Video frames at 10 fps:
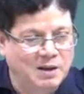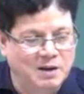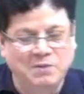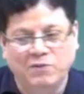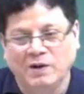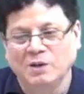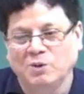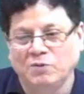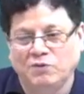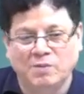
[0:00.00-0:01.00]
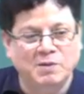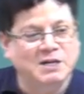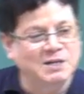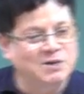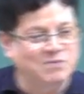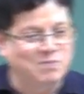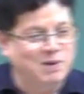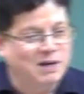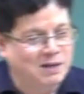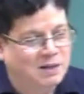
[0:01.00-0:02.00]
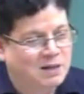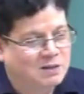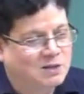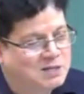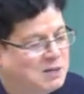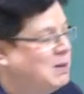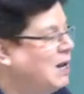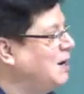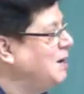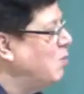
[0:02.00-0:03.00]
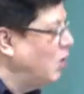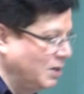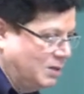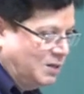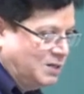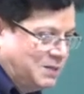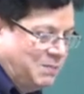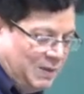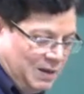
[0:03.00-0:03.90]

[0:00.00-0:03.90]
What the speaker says: different conformations of me. So, similarly, molecules